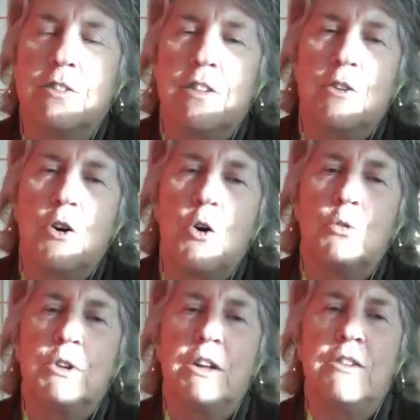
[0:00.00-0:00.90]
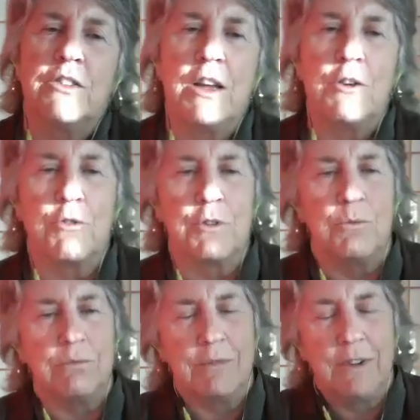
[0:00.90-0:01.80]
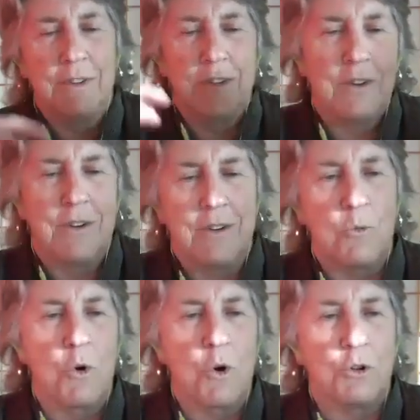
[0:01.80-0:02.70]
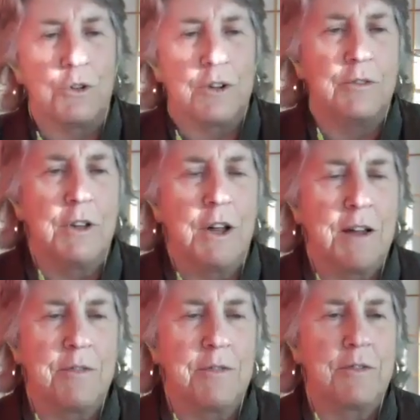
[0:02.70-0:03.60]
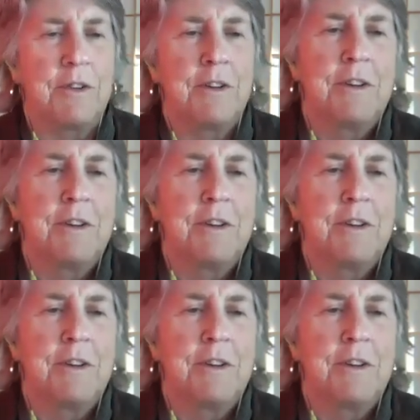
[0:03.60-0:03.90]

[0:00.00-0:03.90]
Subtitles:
and holy sacred world of life,